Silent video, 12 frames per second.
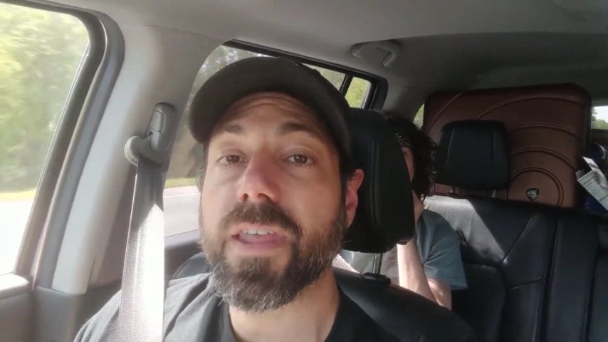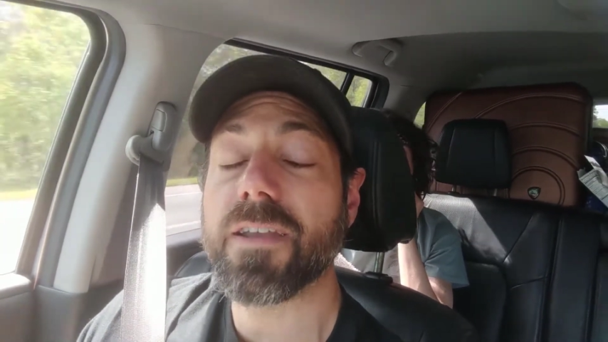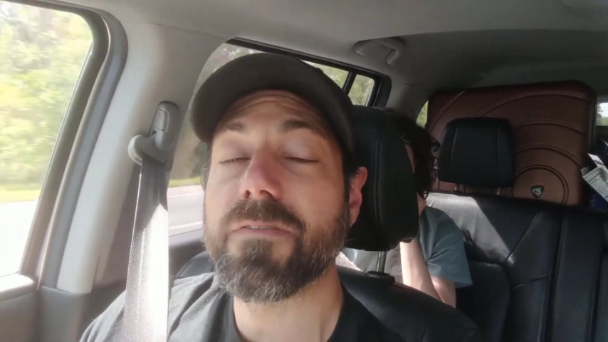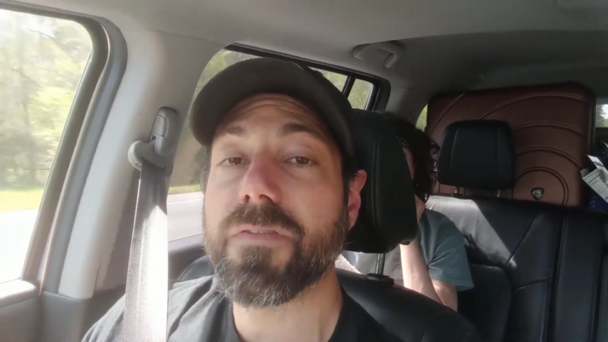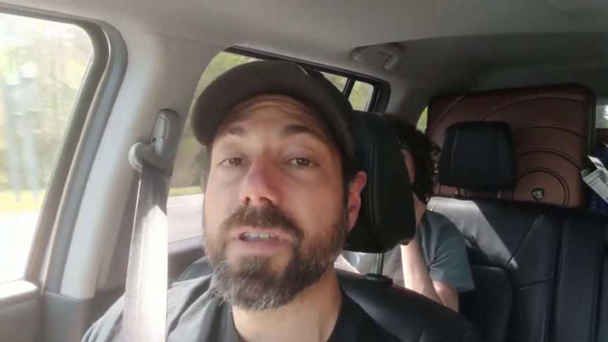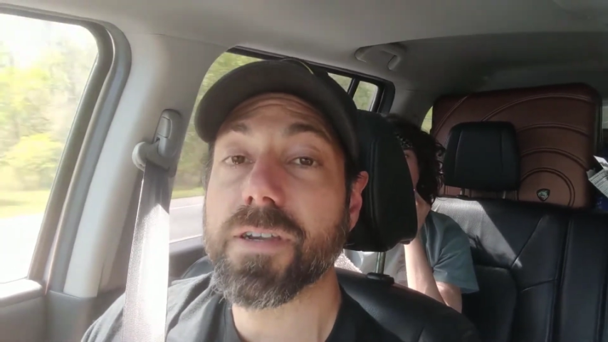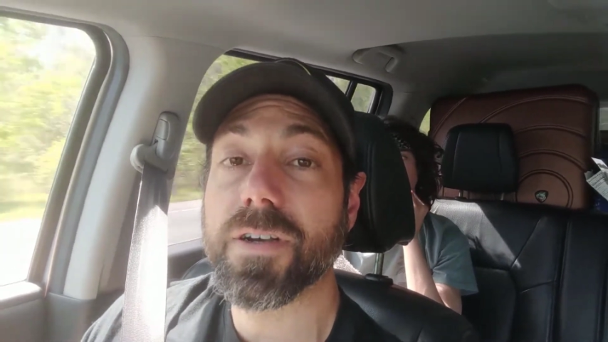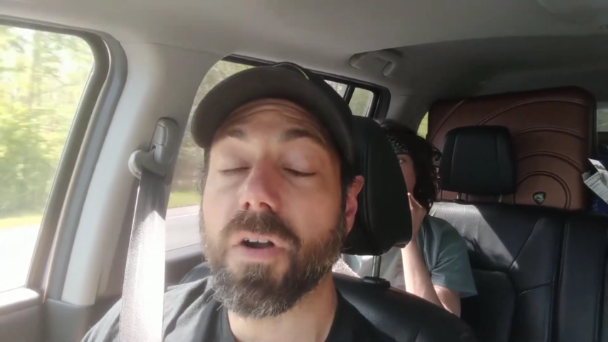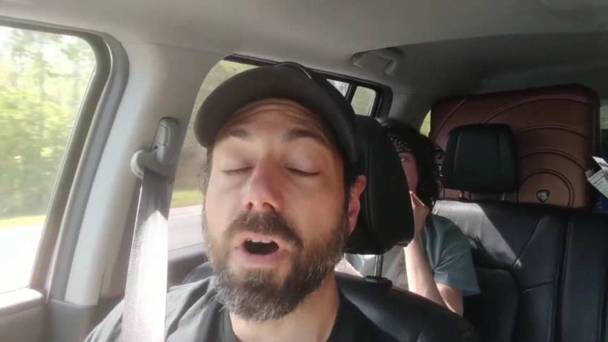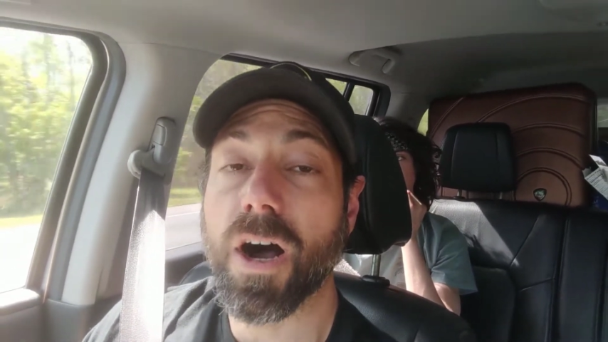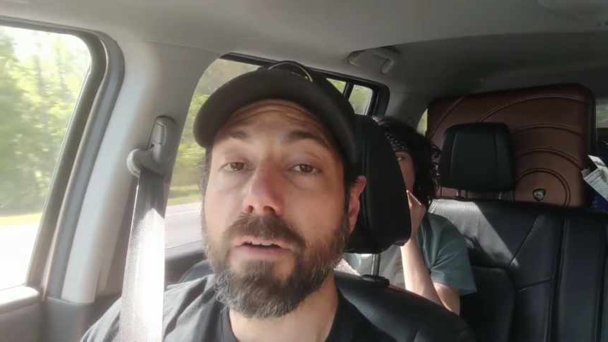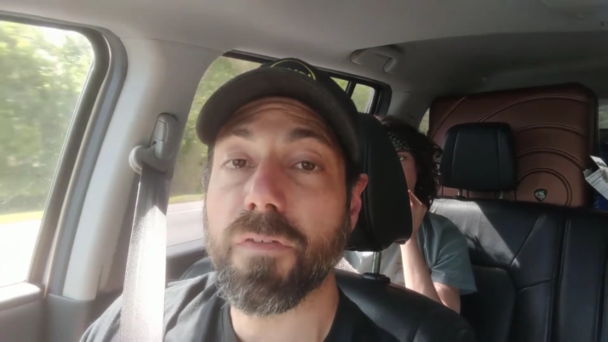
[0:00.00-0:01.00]
they feel
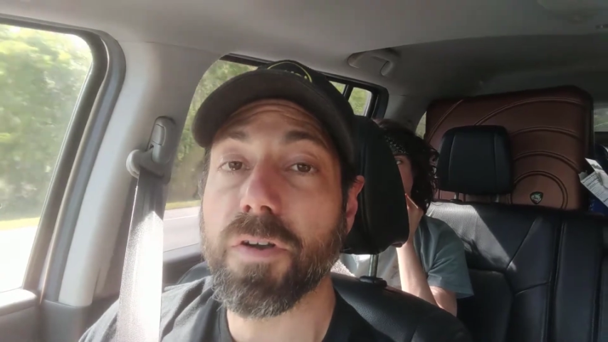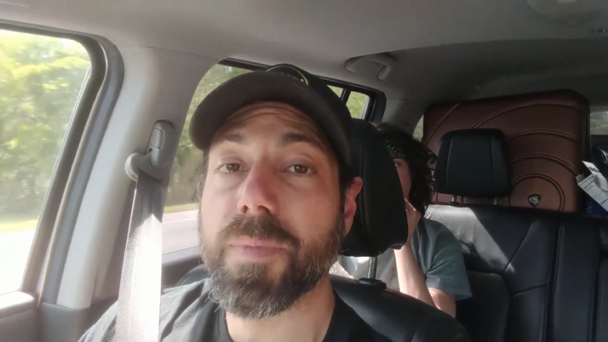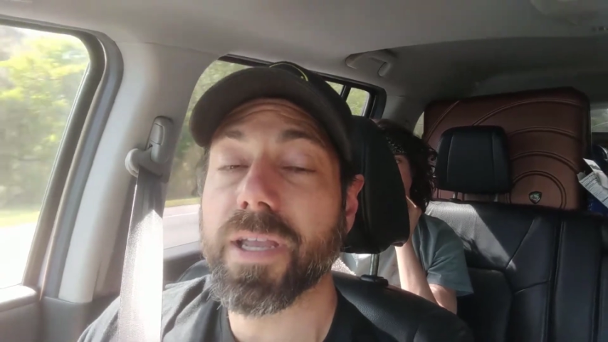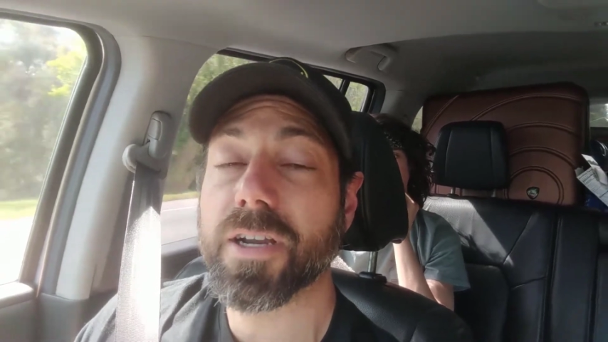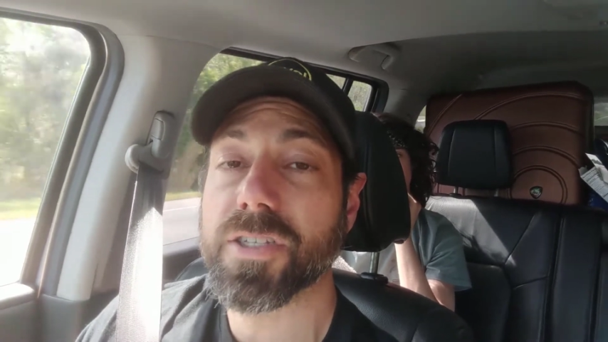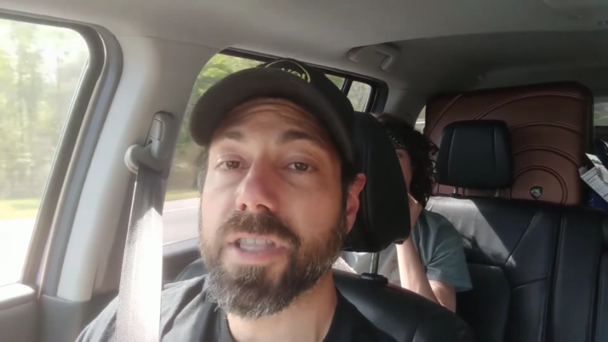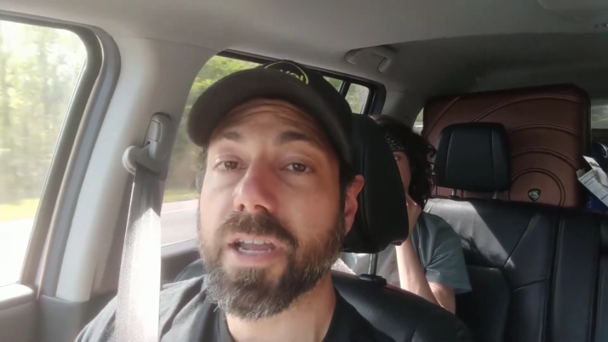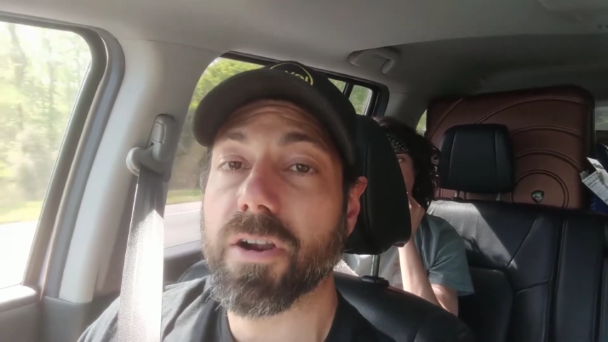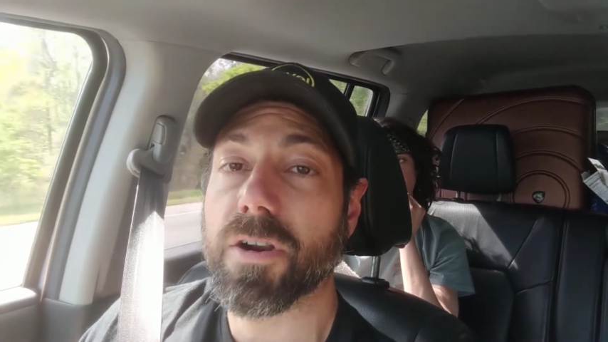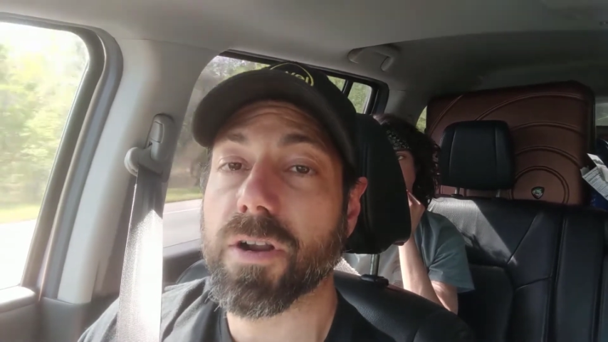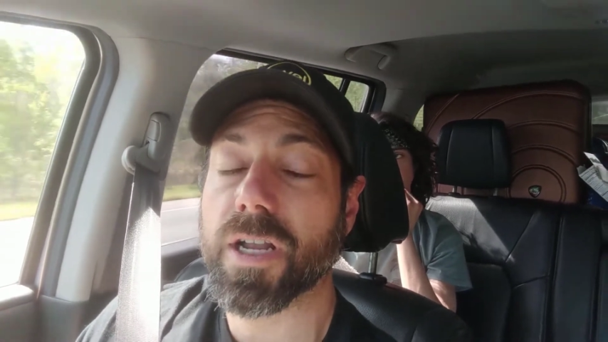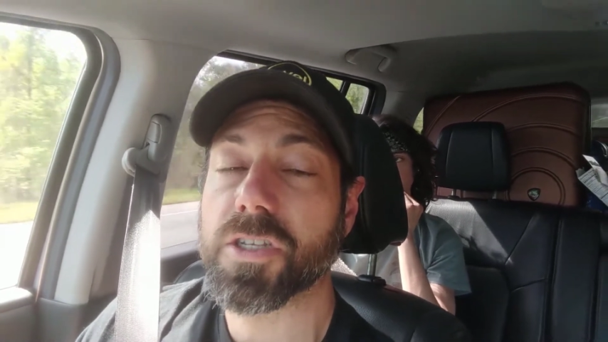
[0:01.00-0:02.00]
awful, because they are